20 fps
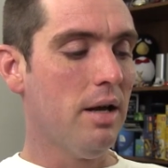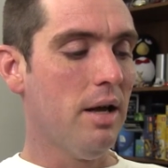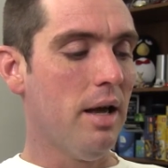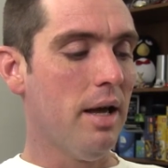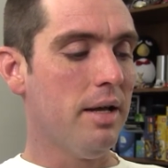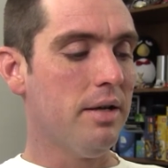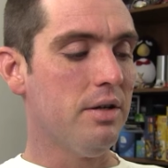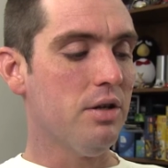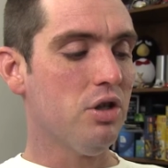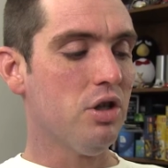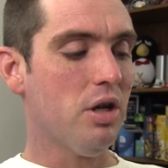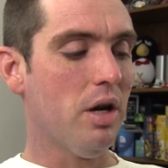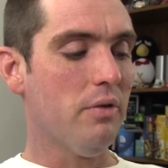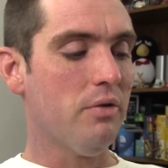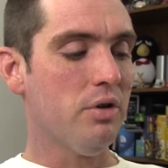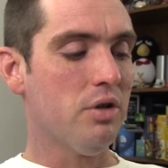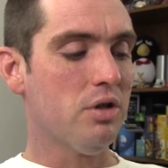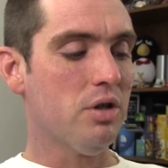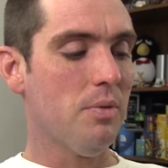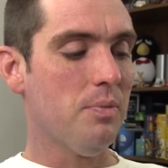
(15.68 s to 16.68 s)
and
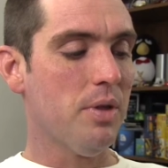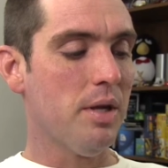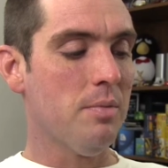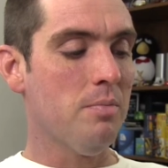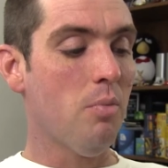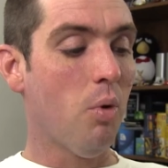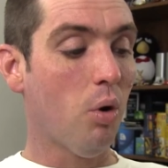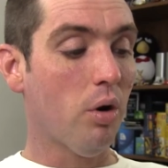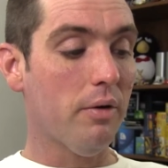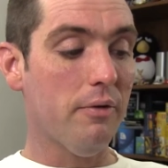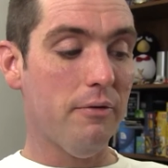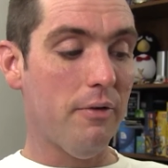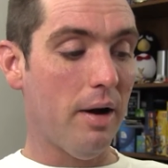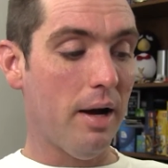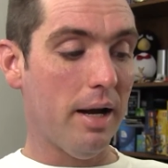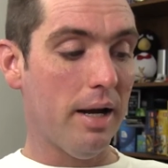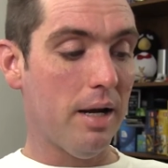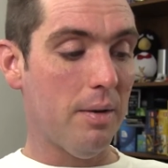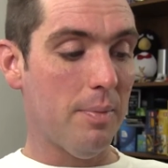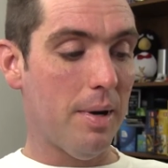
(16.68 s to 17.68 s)
discovering something
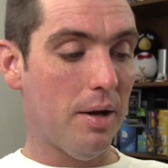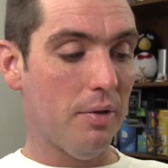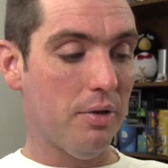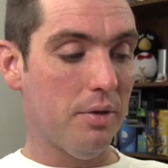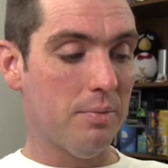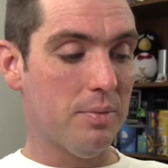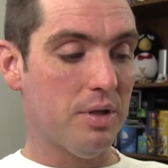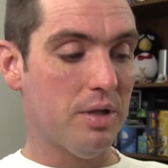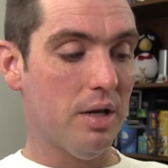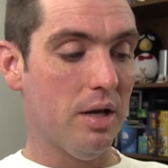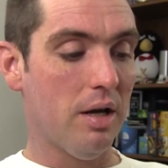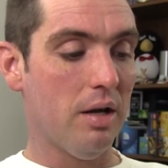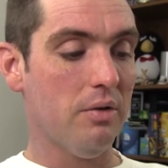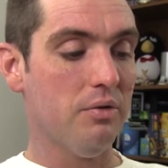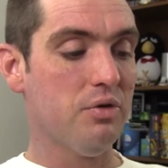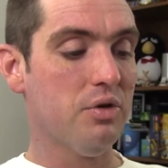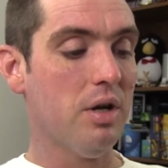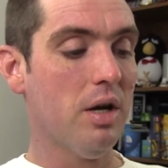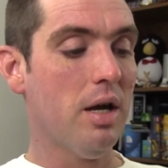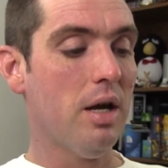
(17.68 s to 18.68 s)
mortifying about
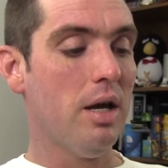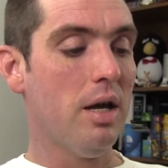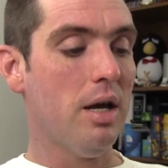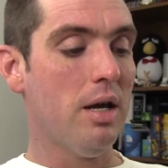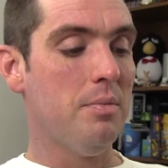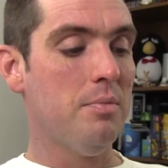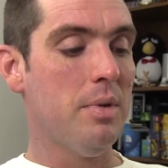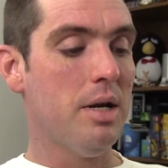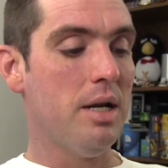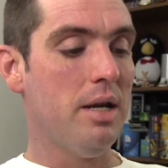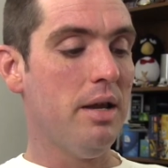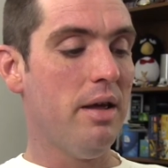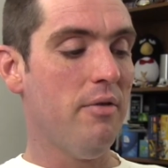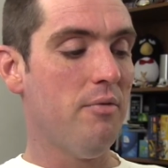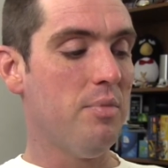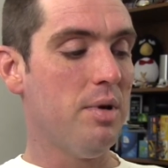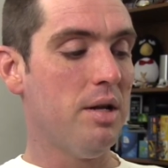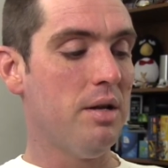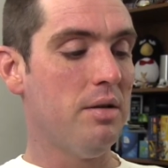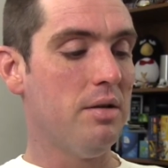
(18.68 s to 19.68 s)
themselves, and many
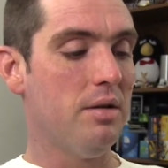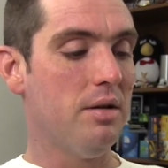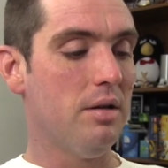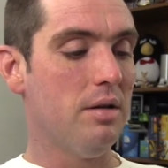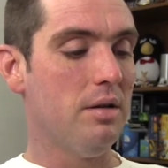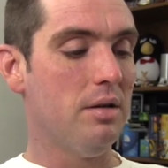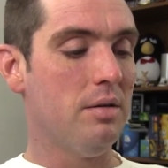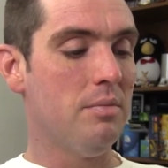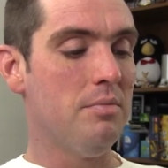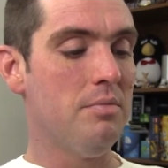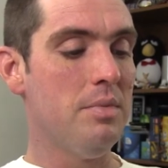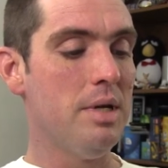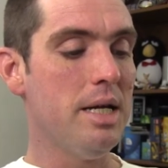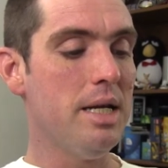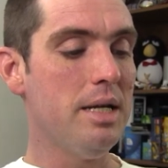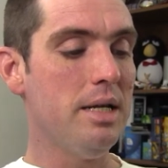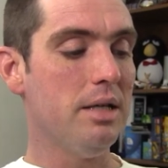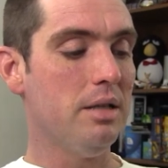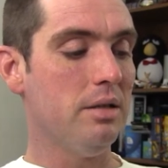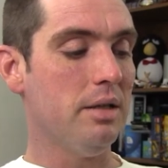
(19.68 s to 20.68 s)
have been
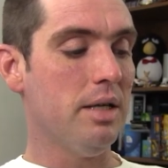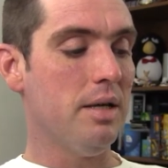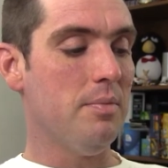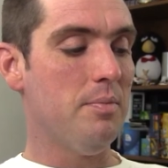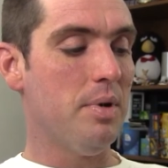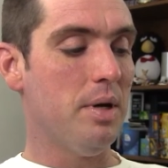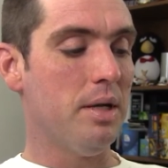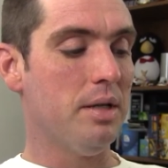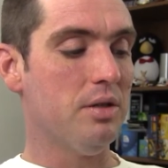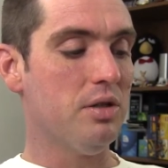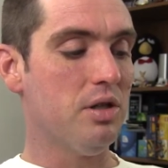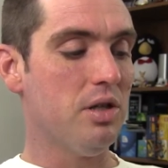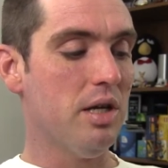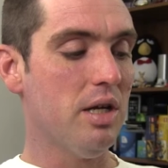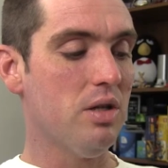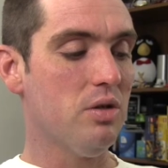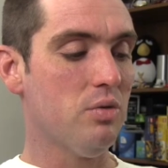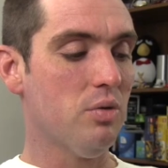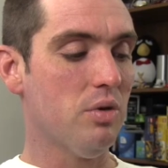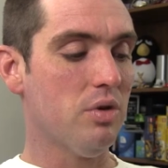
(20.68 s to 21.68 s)
immediately been
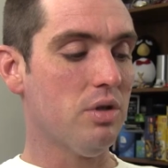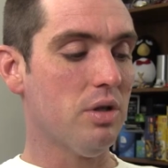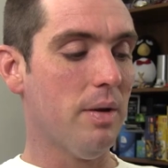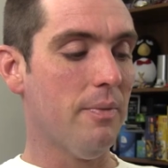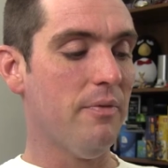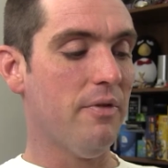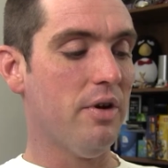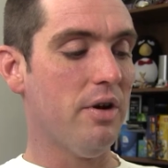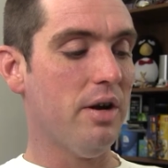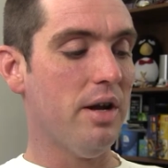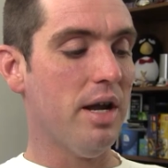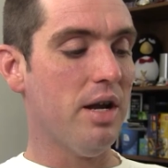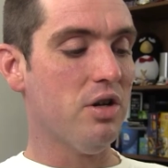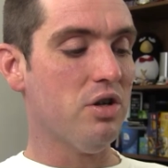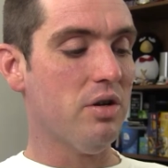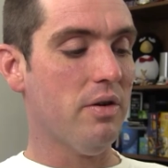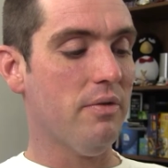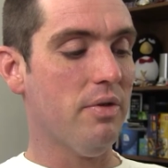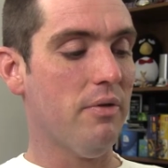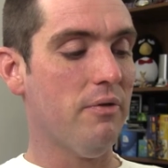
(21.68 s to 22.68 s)
seized with some
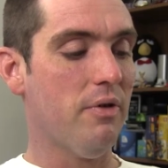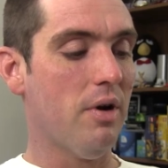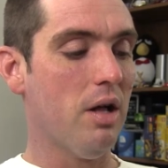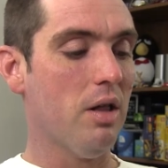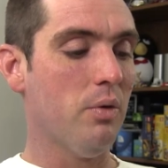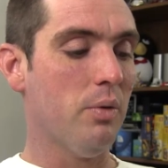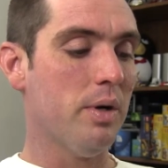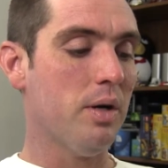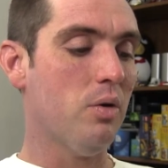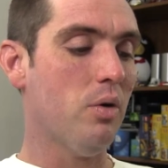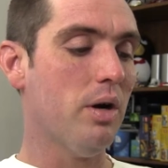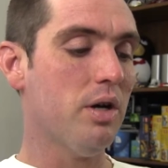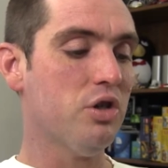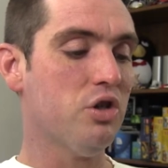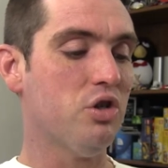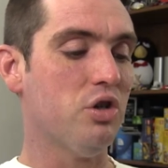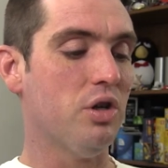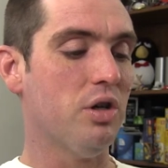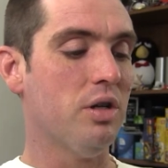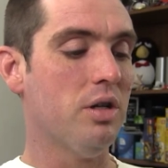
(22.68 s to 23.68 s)
variation of the following
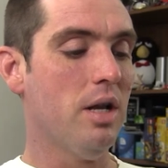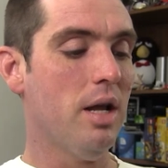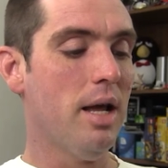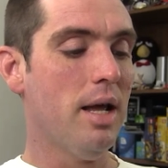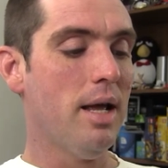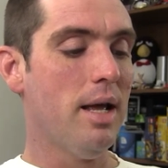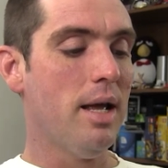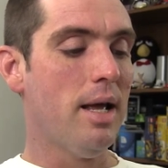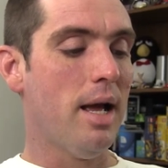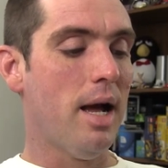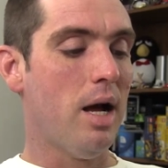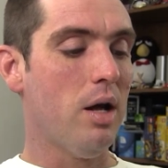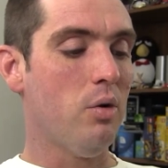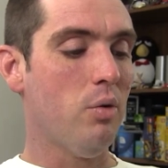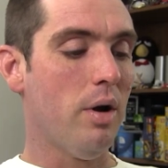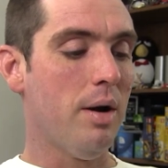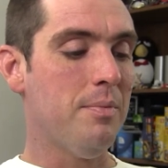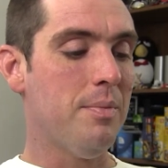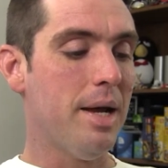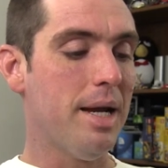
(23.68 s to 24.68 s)
question how
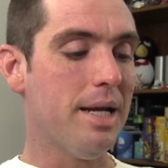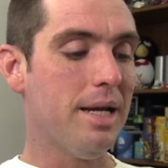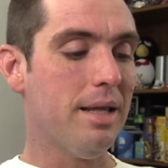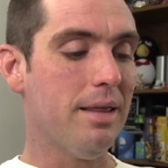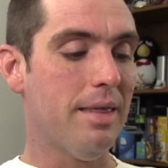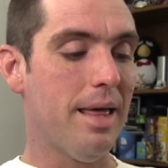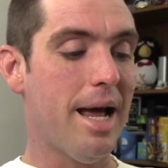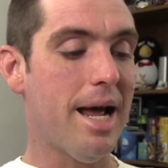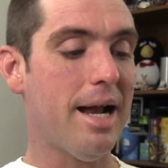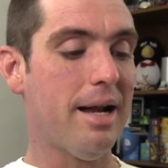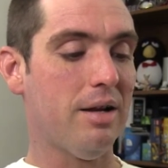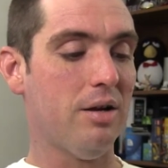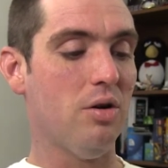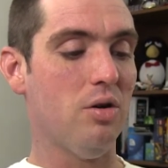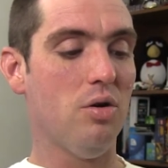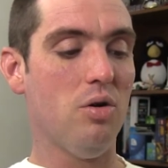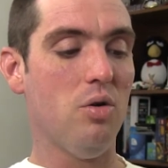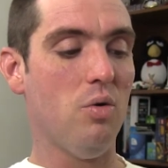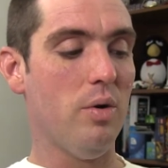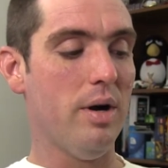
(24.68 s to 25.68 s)
do i make that
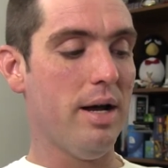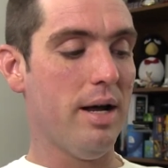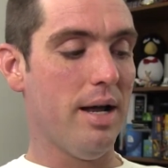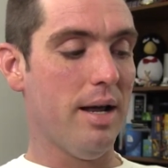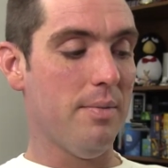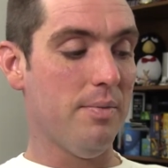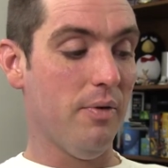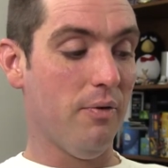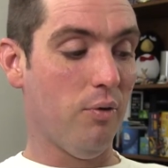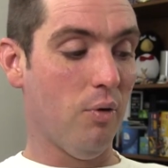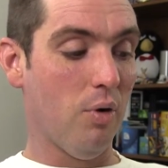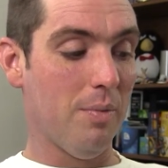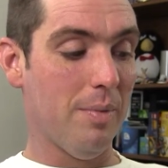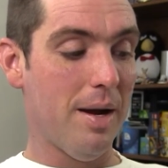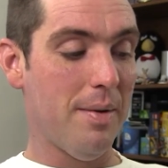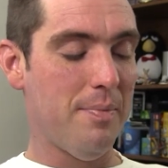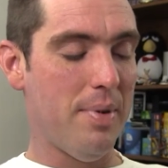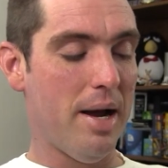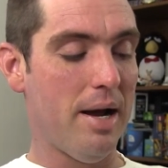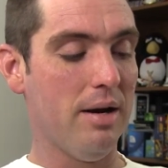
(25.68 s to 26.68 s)
go away before
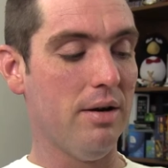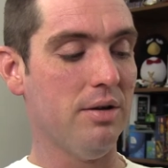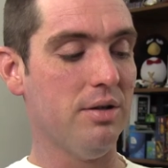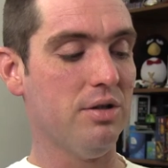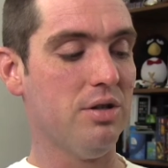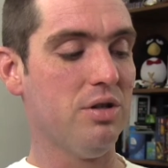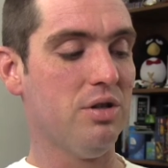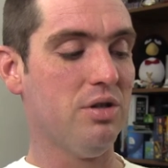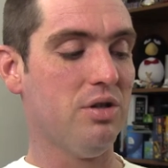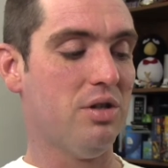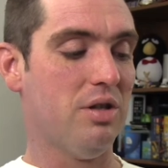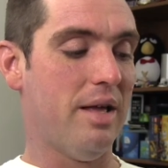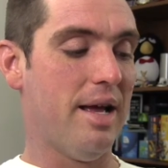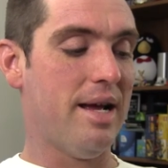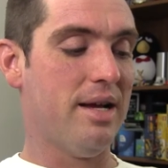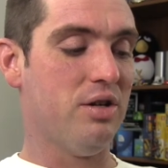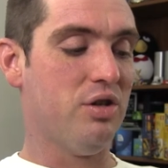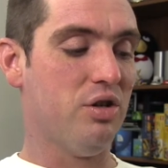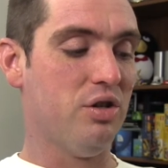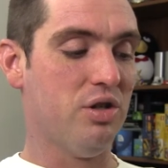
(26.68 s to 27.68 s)
my parents
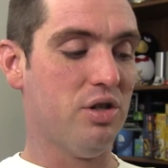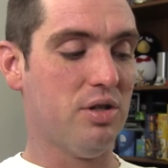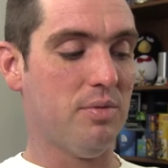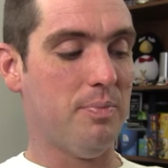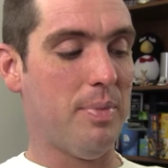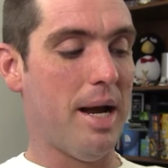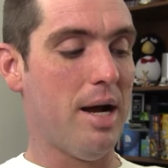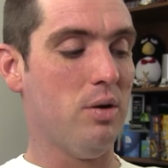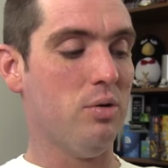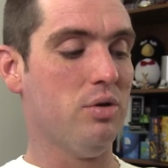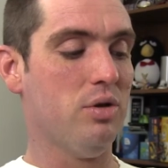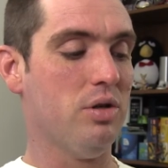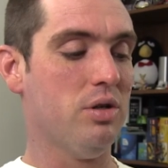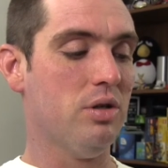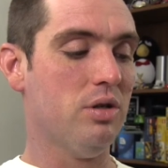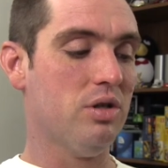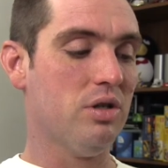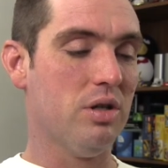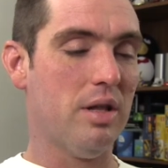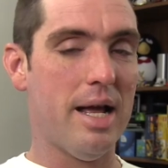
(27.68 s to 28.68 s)
slash spouse
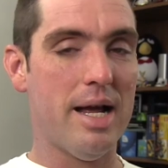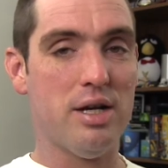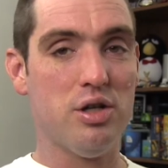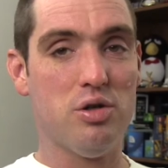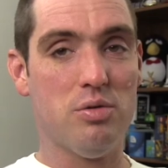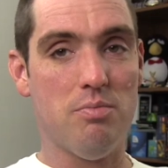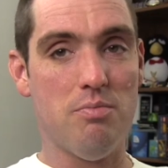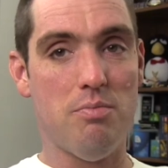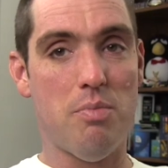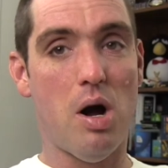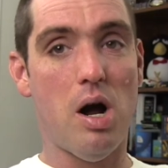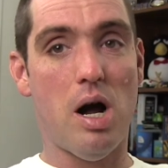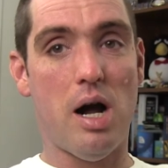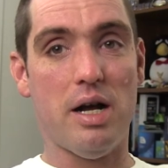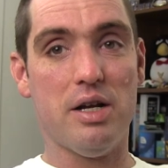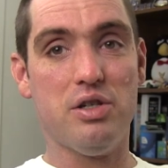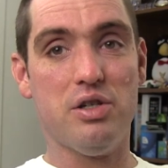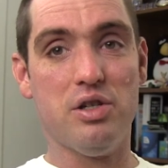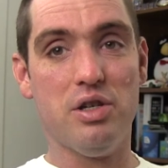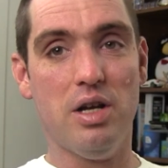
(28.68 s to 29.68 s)
slash
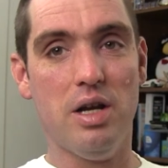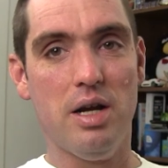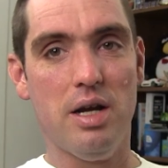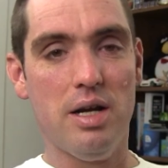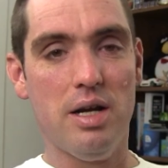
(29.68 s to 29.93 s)
boss